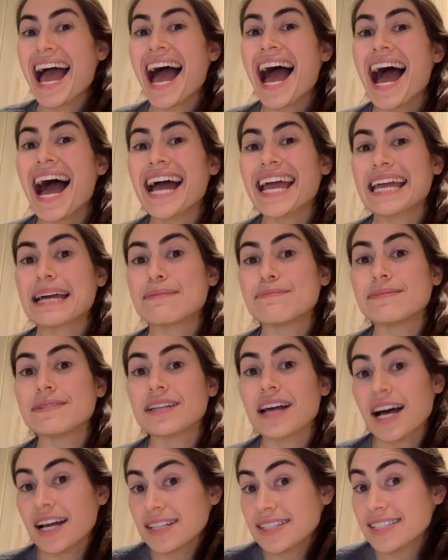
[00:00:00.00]
I am
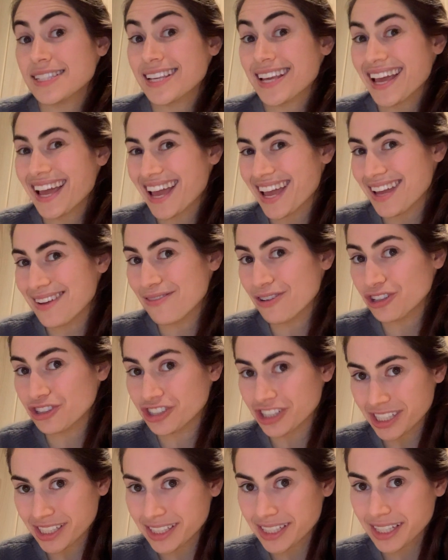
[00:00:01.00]
not a
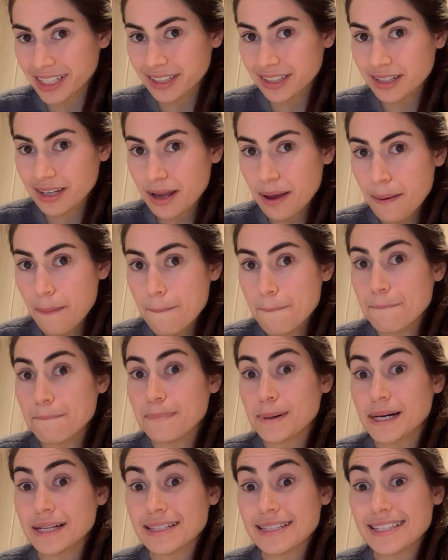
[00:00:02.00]
Virginian,
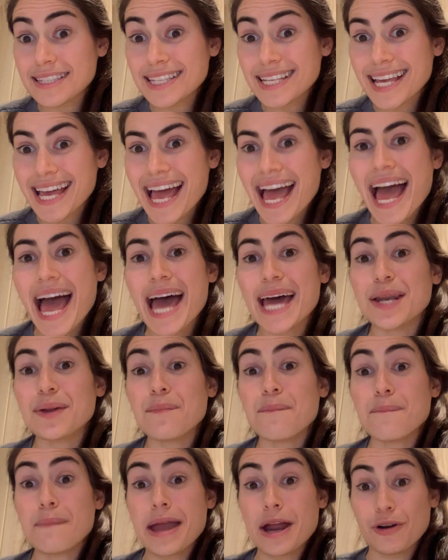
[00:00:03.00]
but an
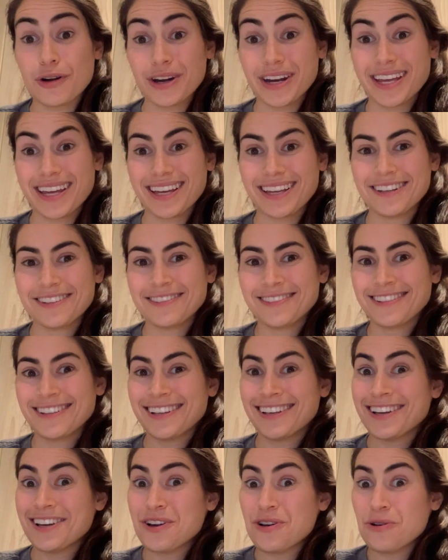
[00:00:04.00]
American."
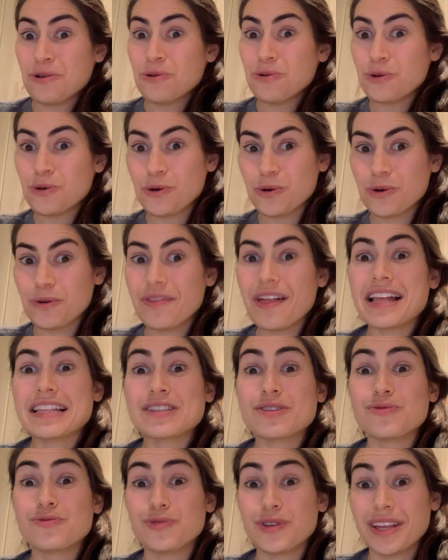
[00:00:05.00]
That's
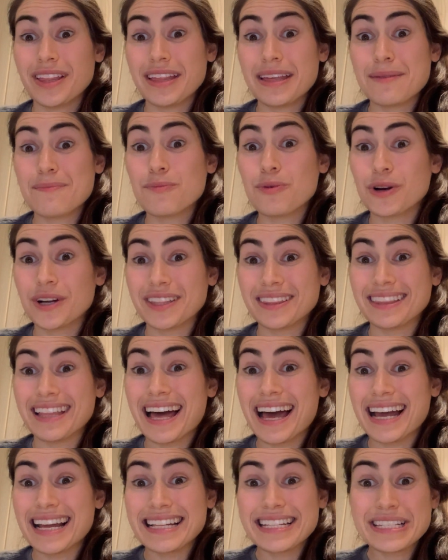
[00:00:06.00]
a really important
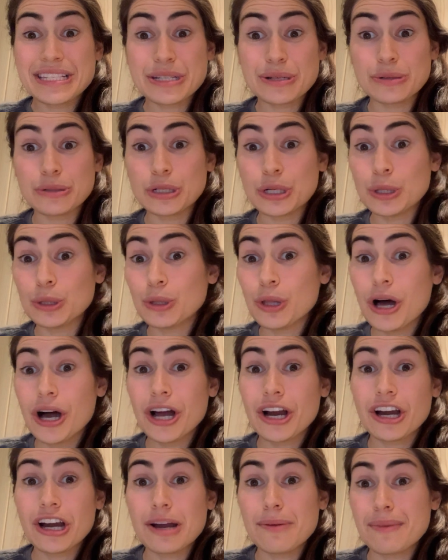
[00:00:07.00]
line. So no
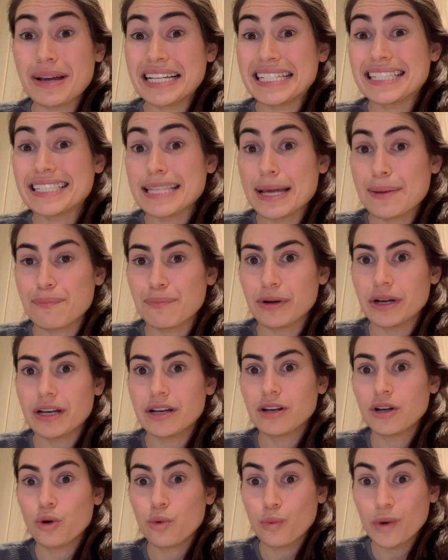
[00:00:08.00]
longer am I separate.
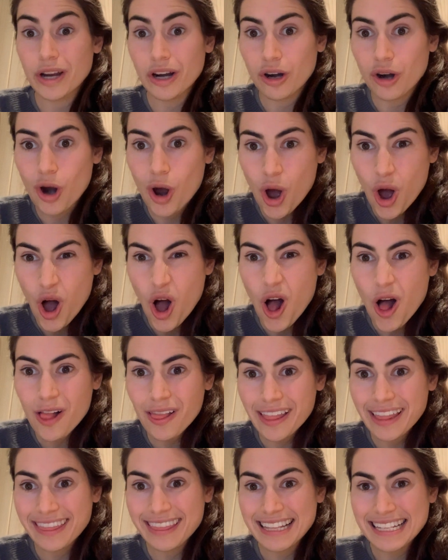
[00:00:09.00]
We are all
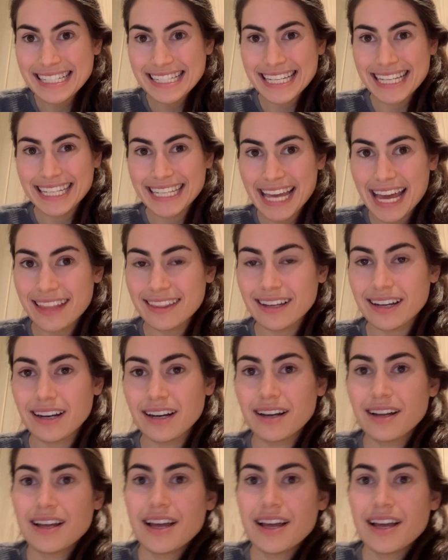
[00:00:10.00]
in this together.